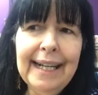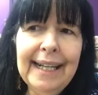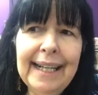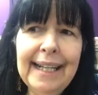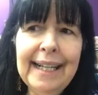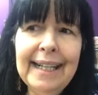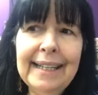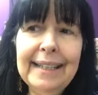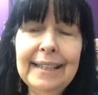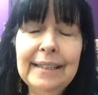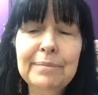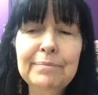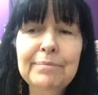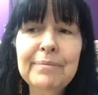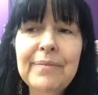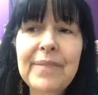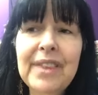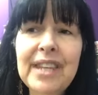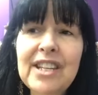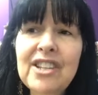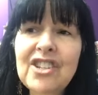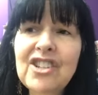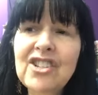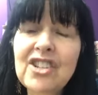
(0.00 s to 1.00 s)

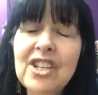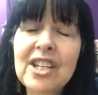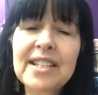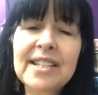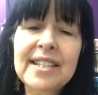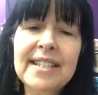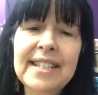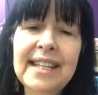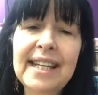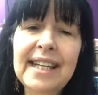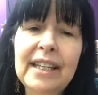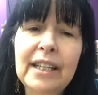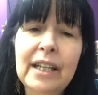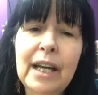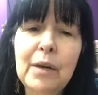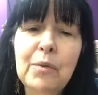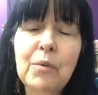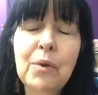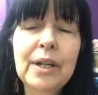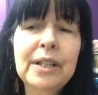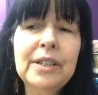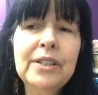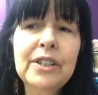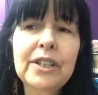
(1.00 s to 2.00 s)
this just in, I
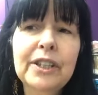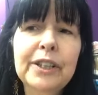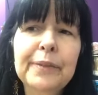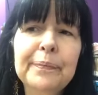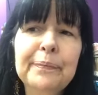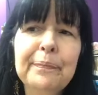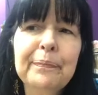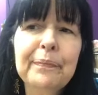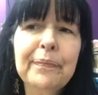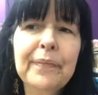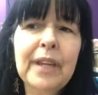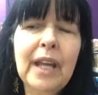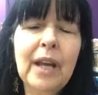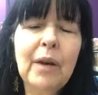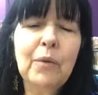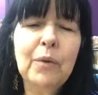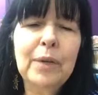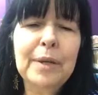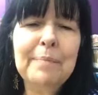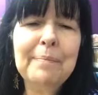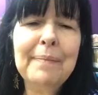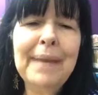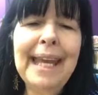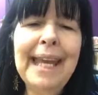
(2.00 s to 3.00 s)
wonder,
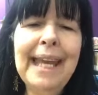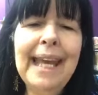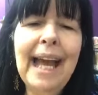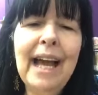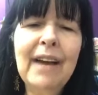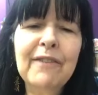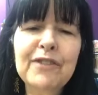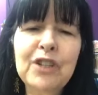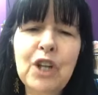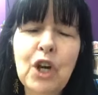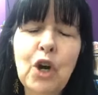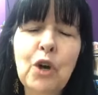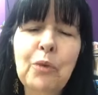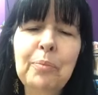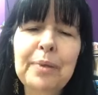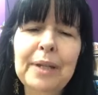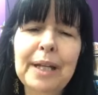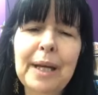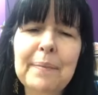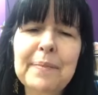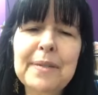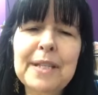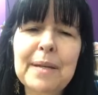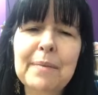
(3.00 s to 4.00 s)
we may have to
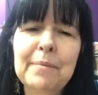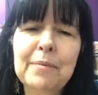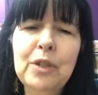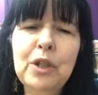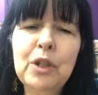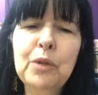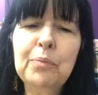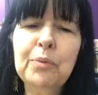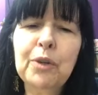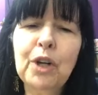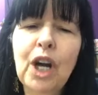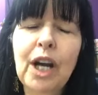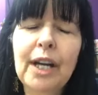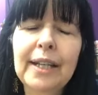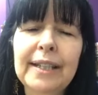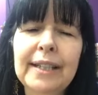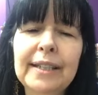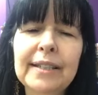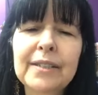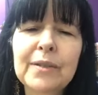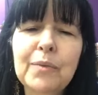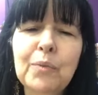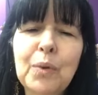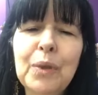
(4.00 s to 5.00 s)
open up some new
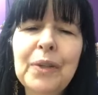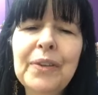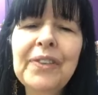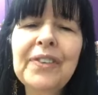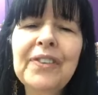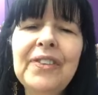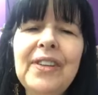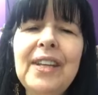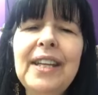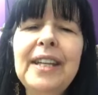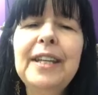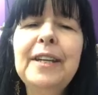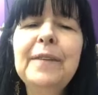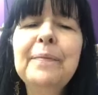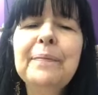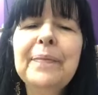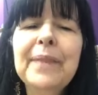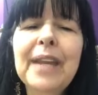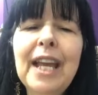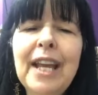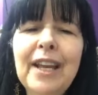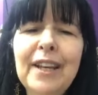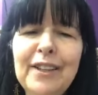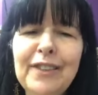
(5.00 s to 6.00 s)
product. We'll see.
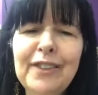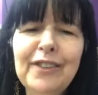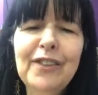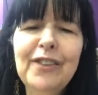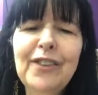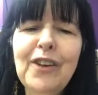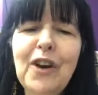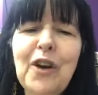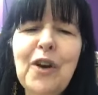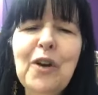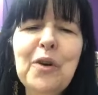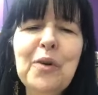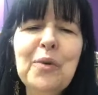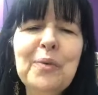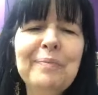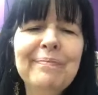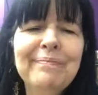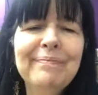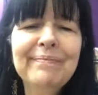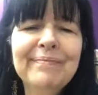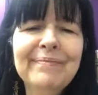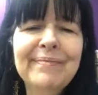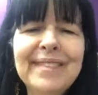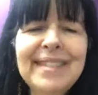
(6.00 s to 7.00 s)
So
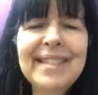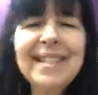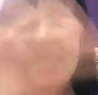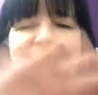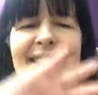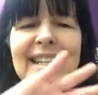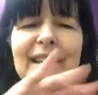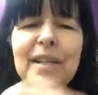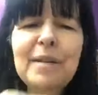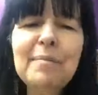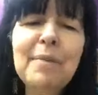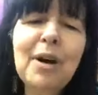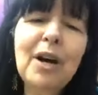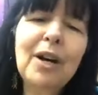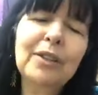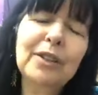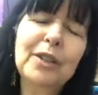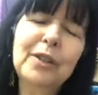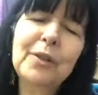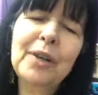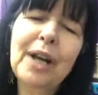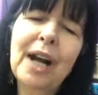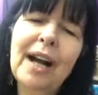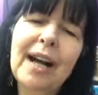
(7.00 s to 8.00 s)
see you
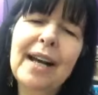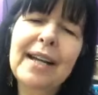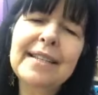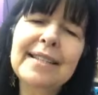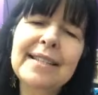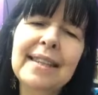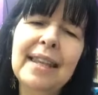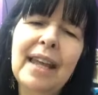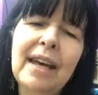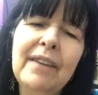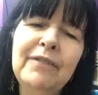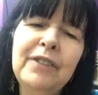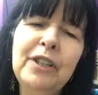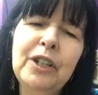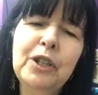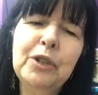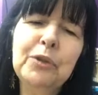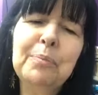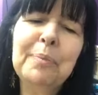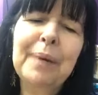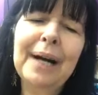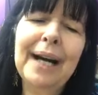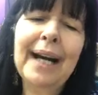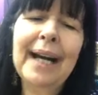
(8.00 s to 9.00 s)
tomorrow, guys. Love
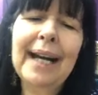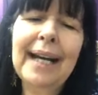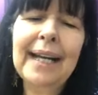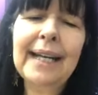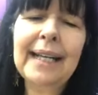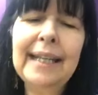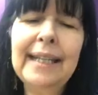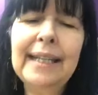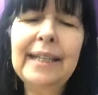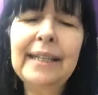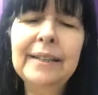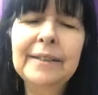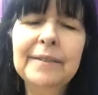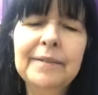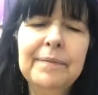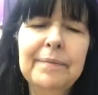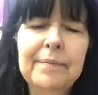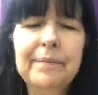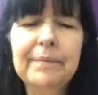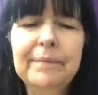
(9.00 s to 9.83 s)
you. Bye.